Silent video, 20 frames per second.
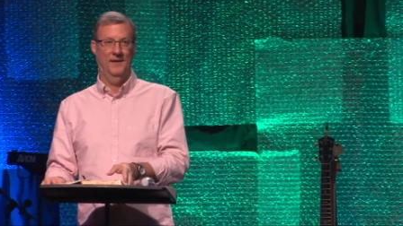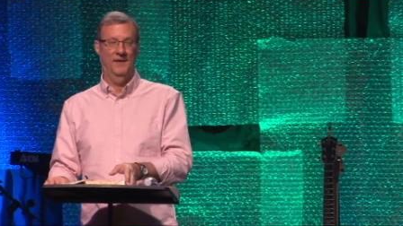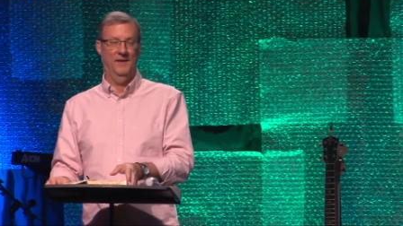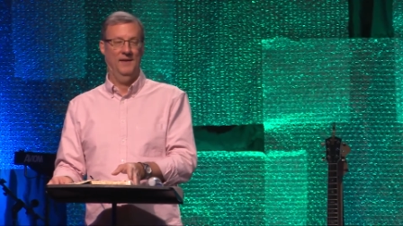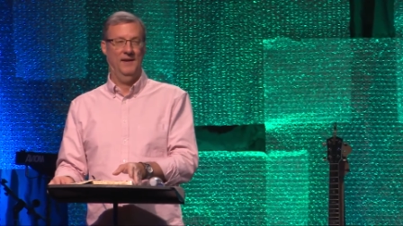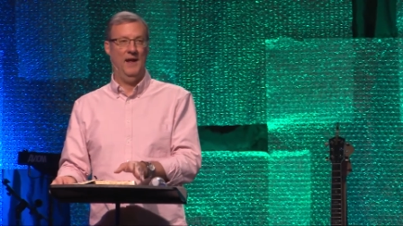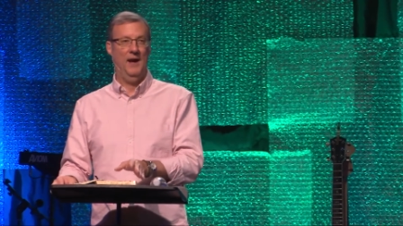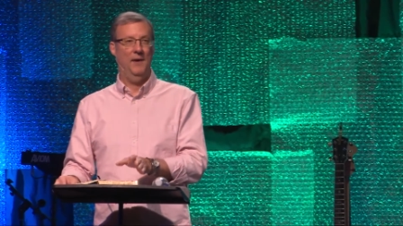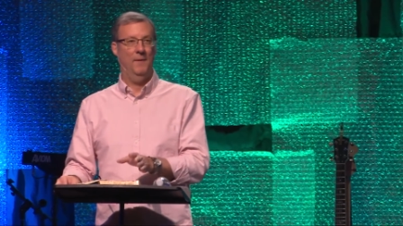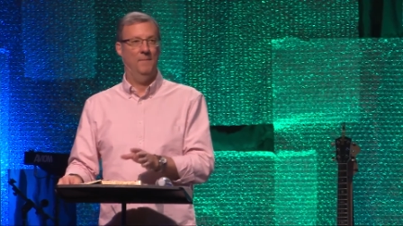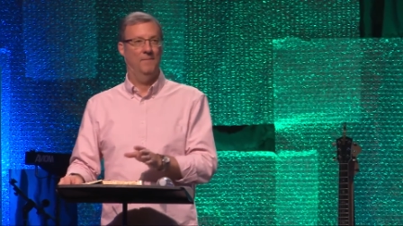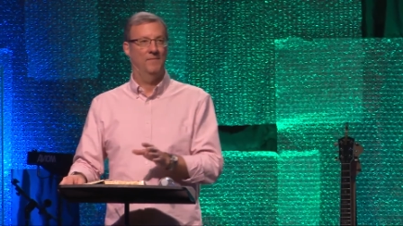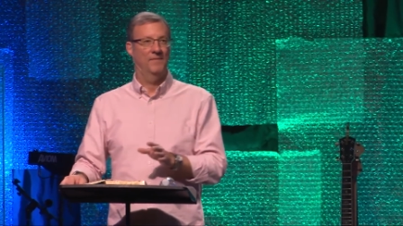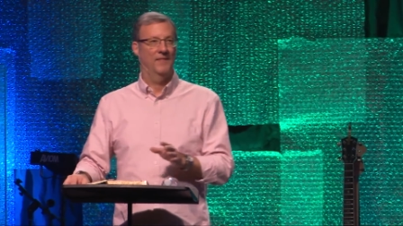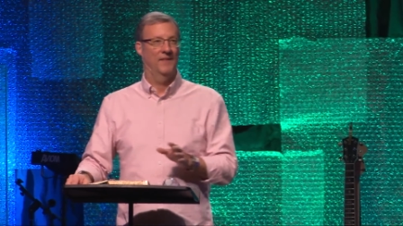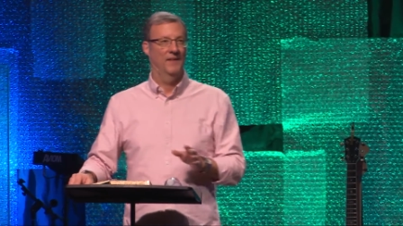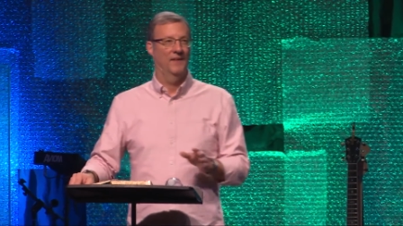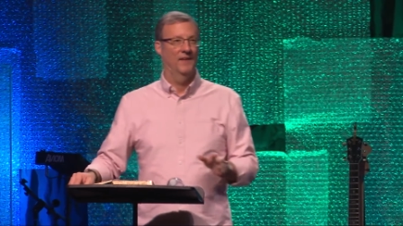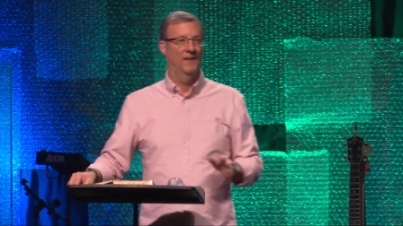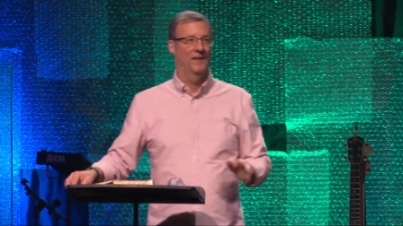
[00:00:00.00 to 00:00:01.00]
Now,
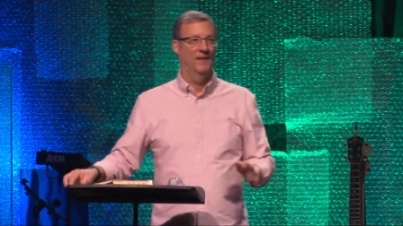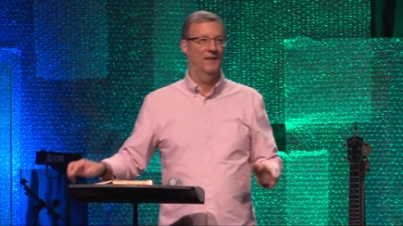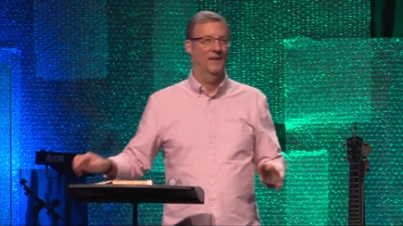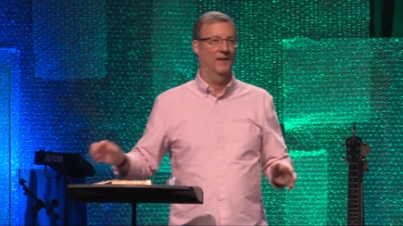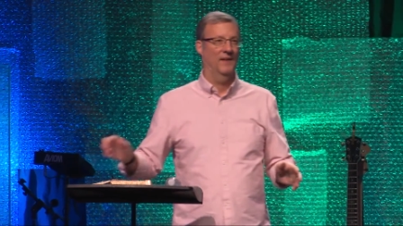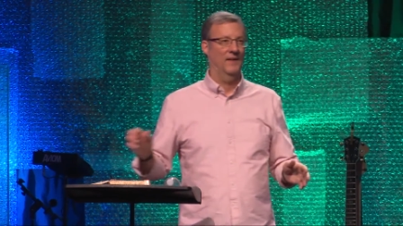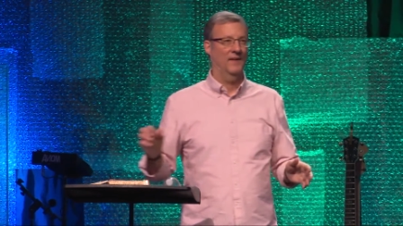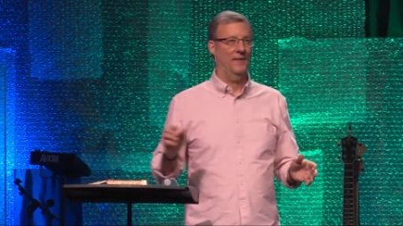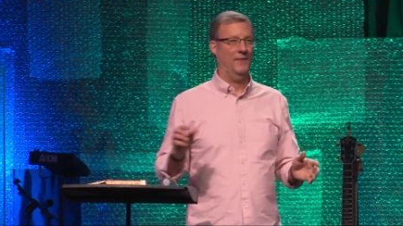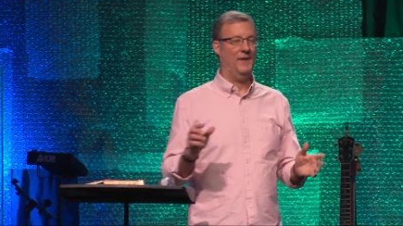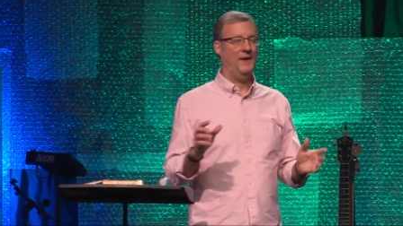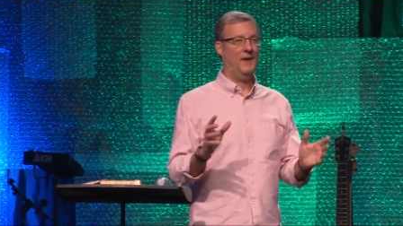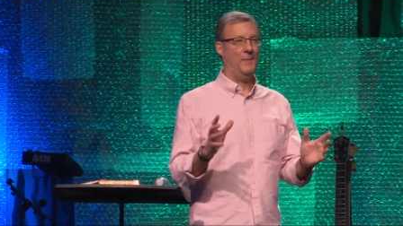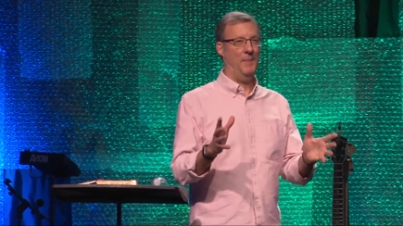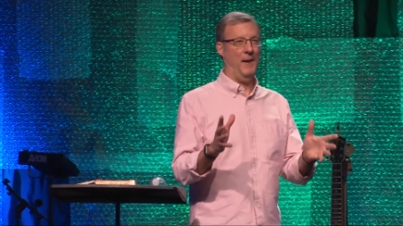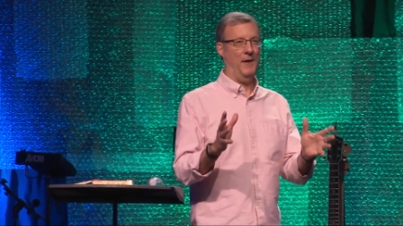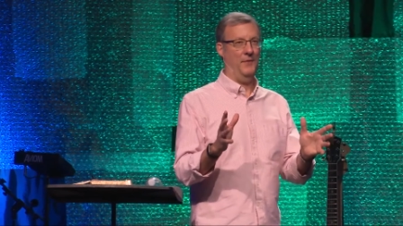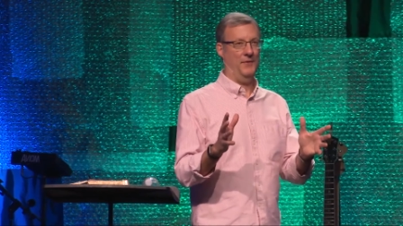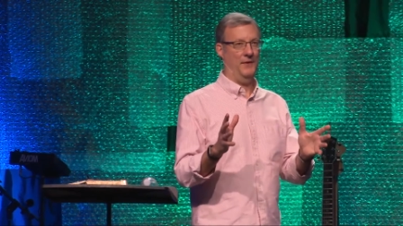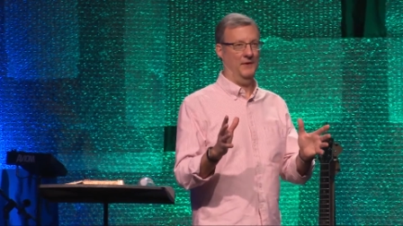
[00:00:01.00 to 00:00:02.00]
think
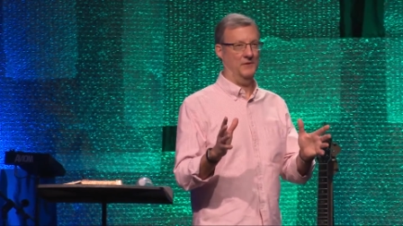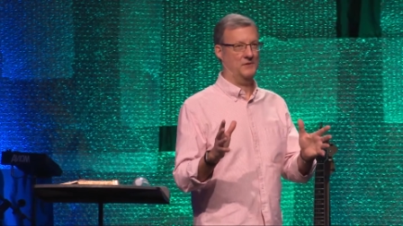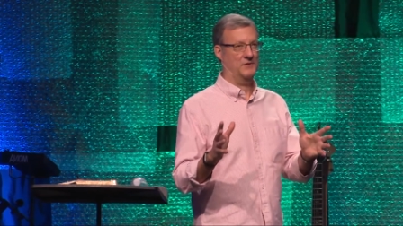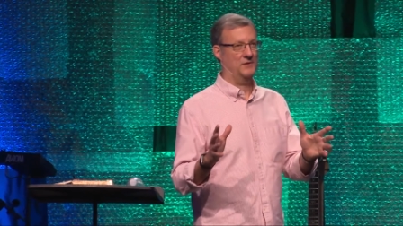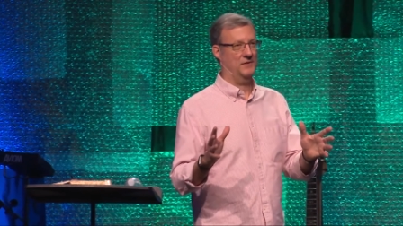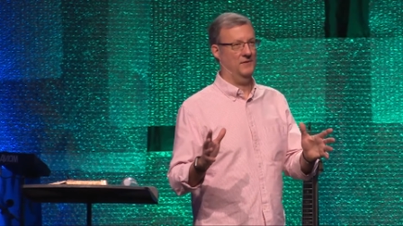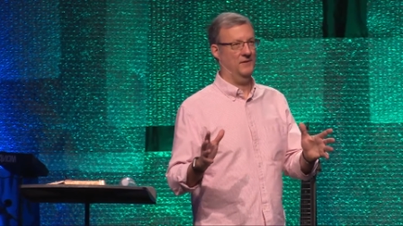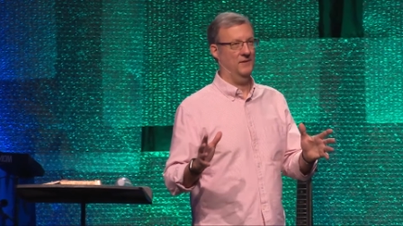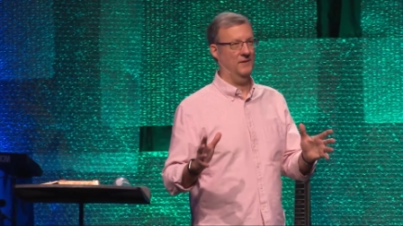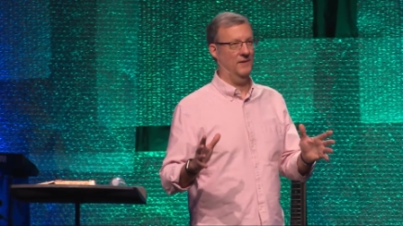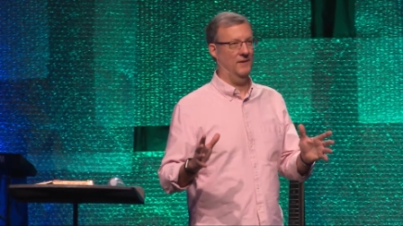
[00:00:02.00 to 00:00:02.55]
about this.